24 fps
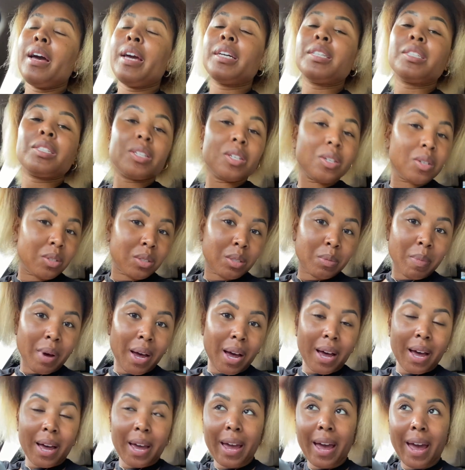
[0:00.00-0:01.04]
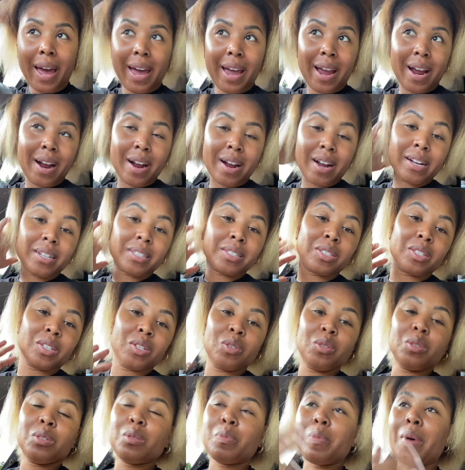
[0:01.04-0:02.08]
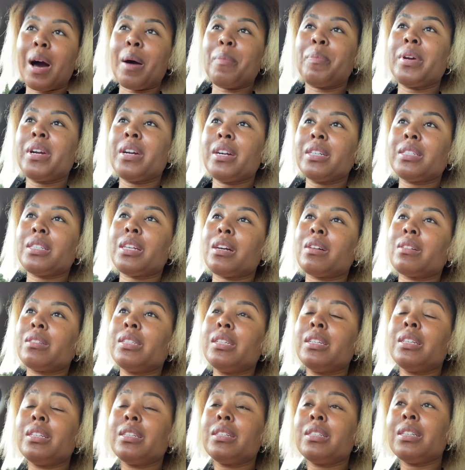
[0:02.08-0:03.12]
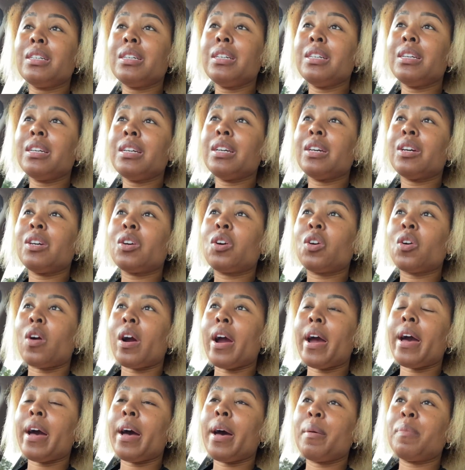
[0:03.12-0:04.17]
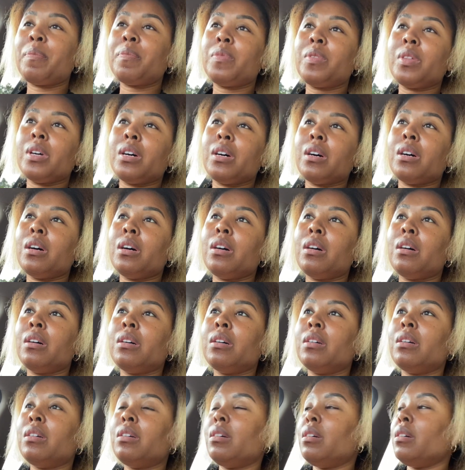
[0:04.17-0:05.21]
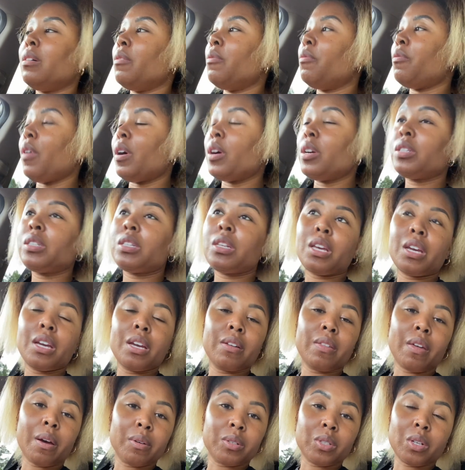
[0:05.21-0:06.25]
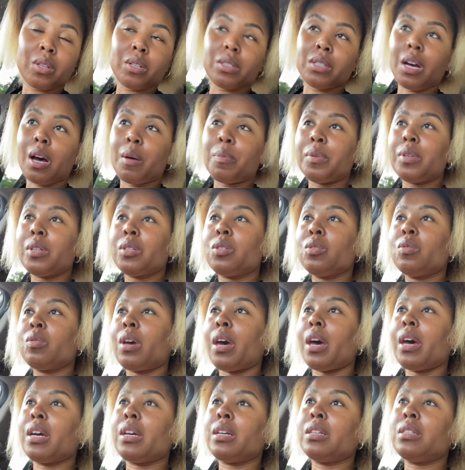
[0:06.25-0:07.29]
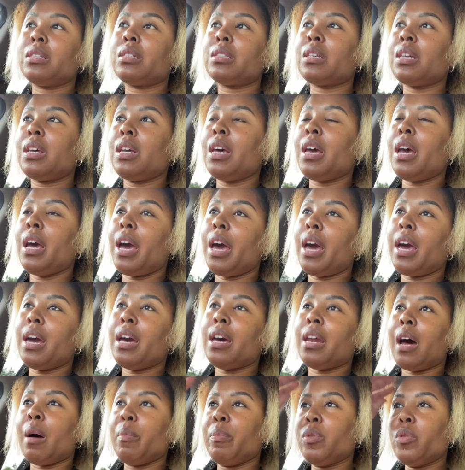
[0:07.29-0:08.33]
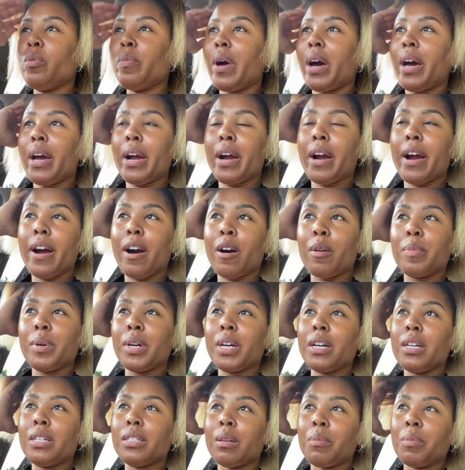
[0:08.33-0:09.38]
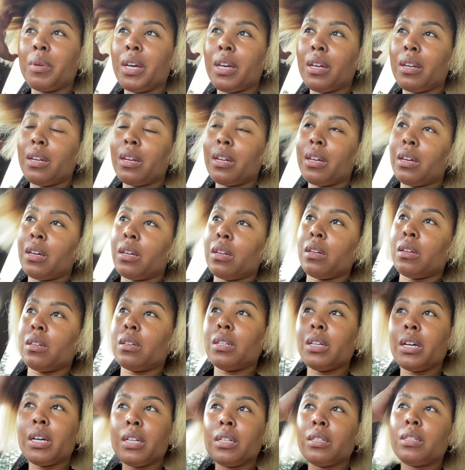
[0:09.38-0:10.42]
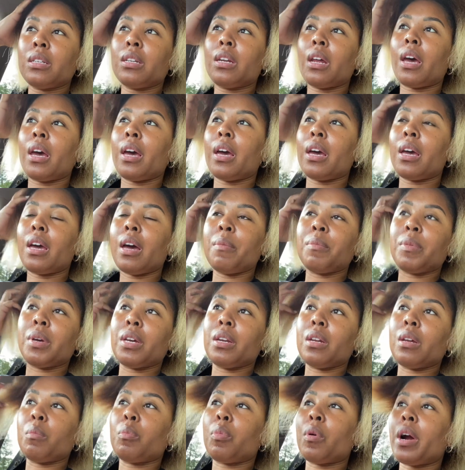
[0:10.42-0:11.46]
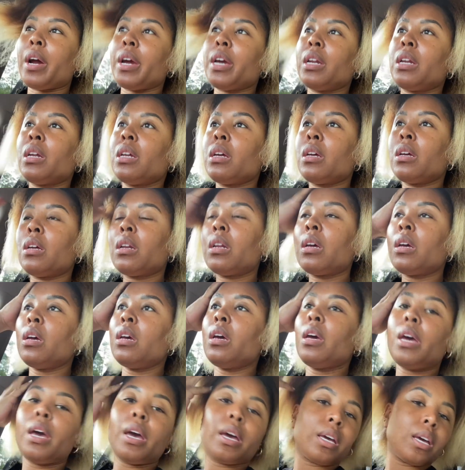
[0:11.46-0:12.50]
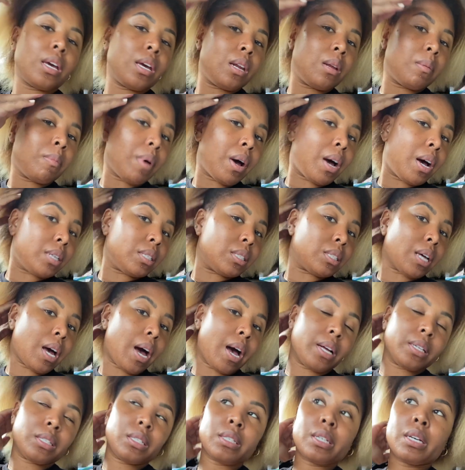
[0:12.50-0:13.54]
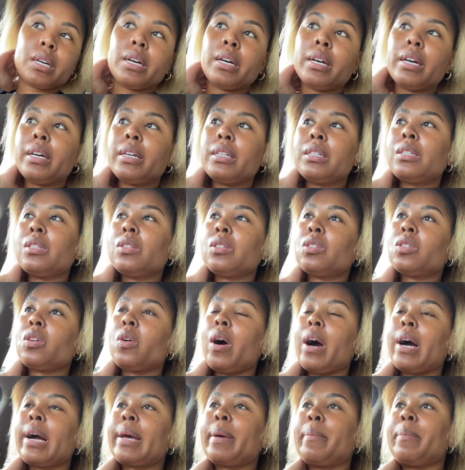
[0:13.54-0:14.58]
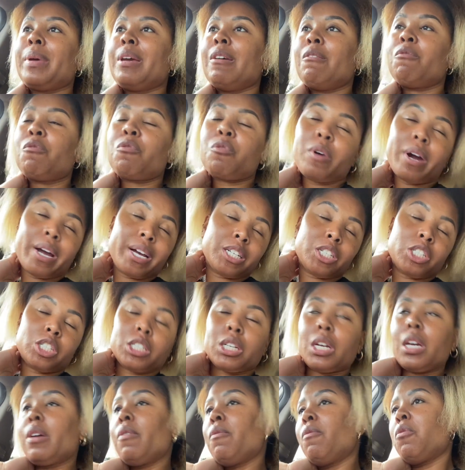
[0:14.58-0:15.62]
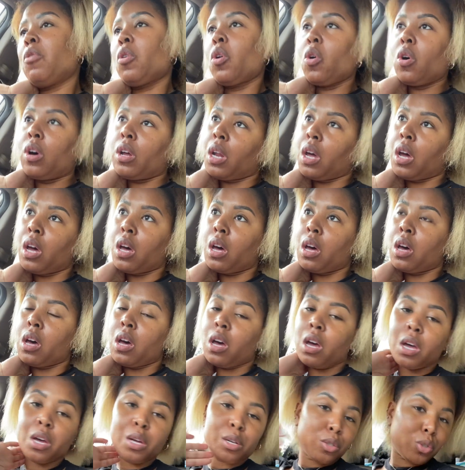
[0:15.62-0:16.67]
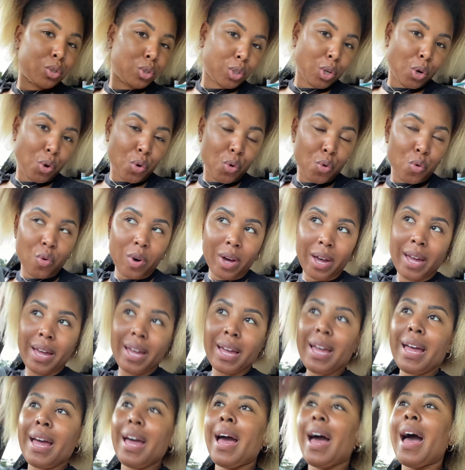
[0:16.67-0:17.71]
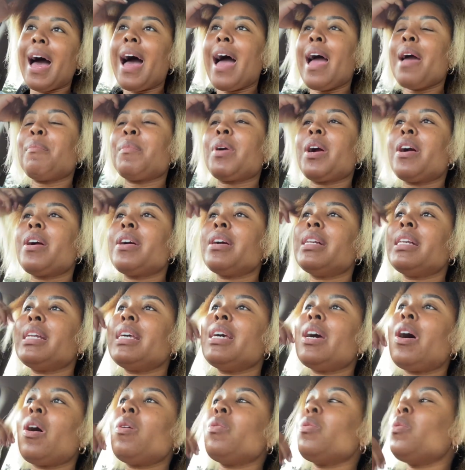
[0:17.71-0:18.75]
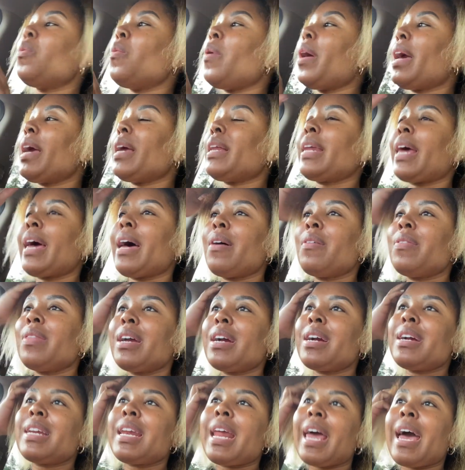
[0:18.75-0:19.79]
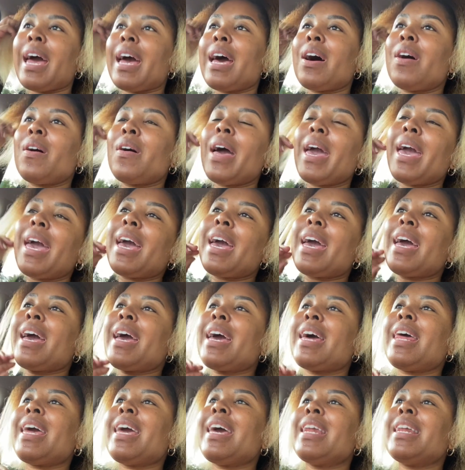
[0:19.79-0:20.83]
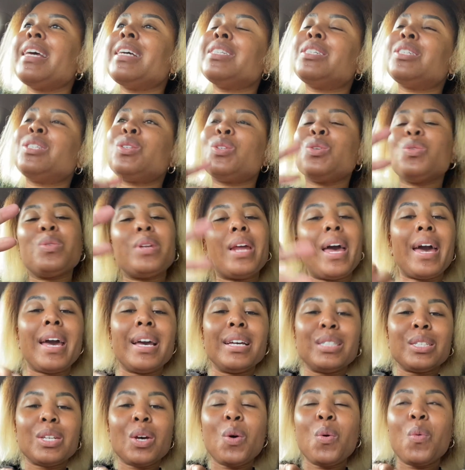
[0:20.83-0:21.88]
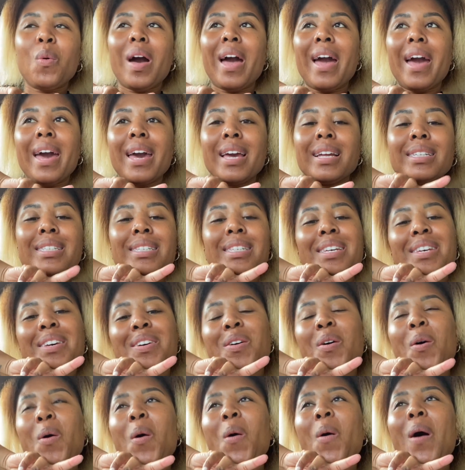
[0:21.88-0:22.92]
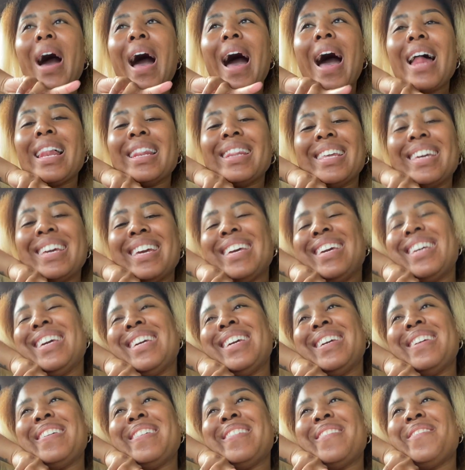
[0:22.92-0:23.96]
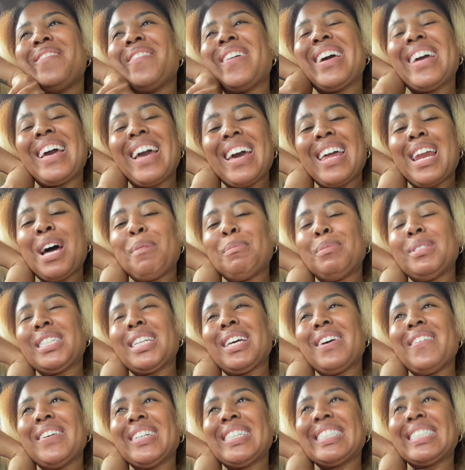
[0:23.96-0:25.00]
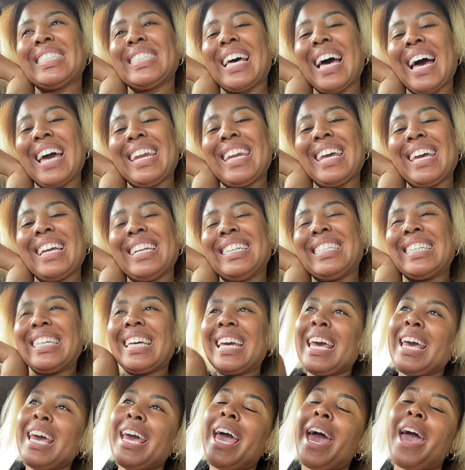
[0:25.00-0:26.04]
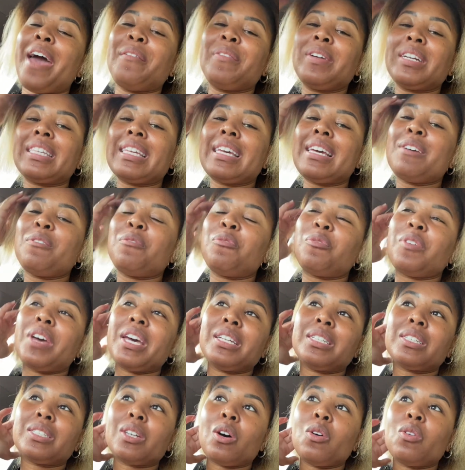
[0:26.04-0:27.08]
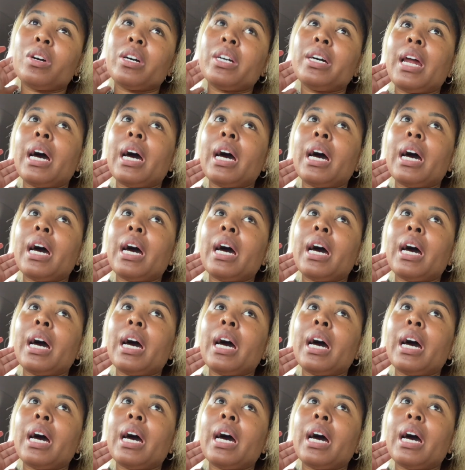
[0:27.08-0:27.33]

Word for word: Excuse my hair, excuse my appearance. I literally grabbed the first thing that was on the top of the suitcase and I blew my hair out because I'm getting it done today. I'm getting it braided and getting my sides cut so I can be fresh and Florida. So I'm currently on the way down there now and it is two days away till I leave and I'm so excited. Everything fits so good.